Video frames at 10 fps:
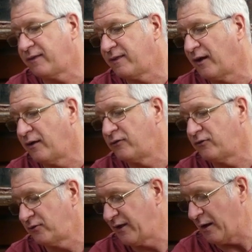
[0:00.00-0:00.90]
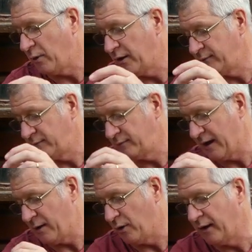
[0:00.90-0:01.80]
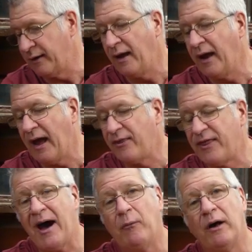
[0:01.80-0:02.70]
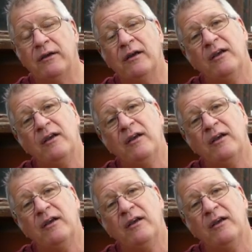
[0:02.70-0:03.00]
That one, and that one.